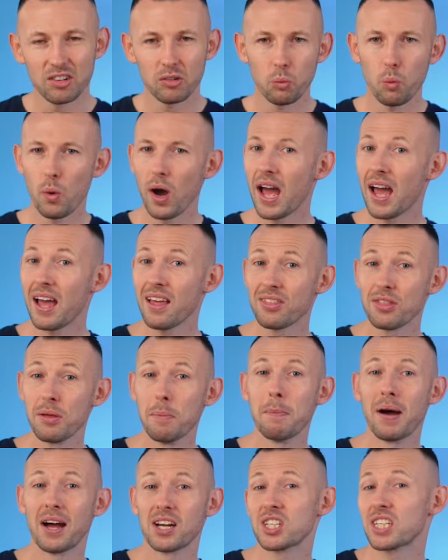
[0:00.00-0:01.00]
is where the
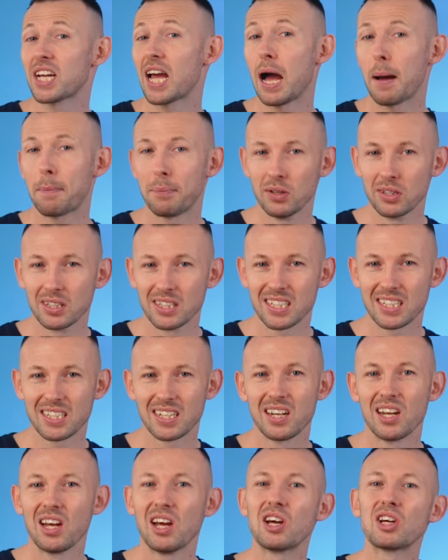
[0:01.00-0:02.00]
magic happens.
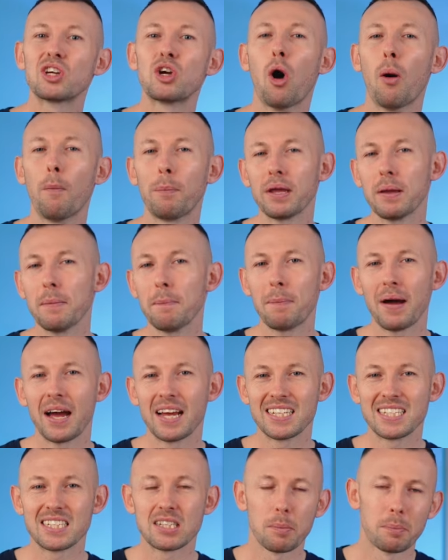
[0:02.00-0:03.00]
Copy and
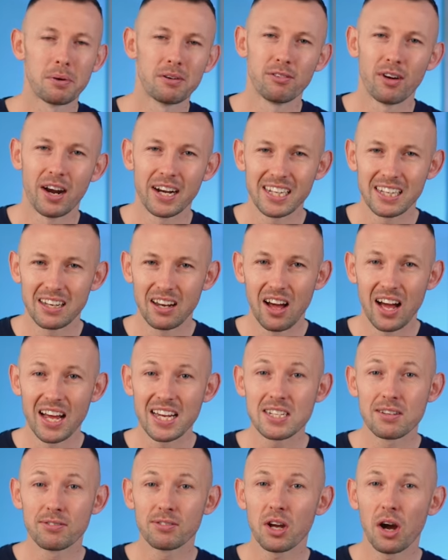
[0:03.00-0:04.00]
paste the provided
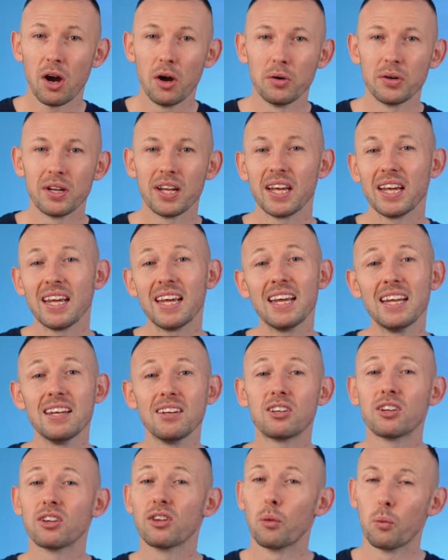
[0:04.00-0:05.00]
lines of code
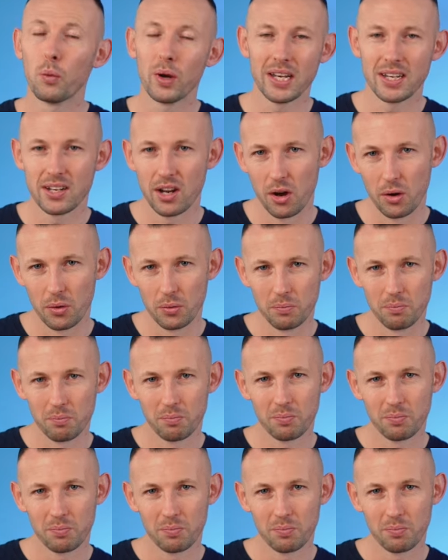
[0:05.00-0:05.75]
into the window.